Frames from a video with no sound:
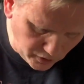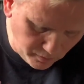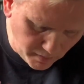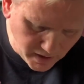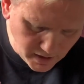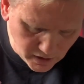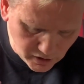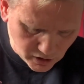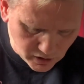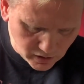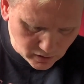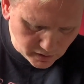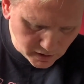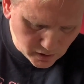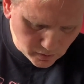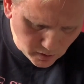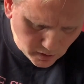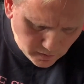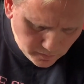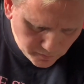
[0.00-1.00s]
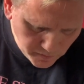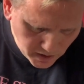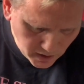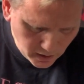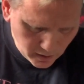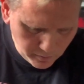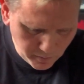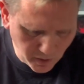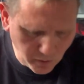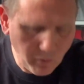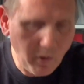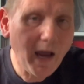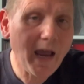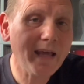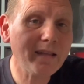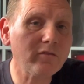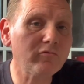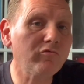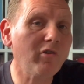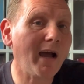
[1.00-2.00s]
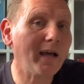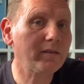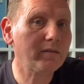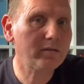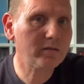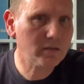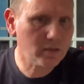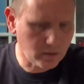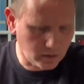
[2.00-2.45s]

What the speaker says: messages on this one. Beware the wraths to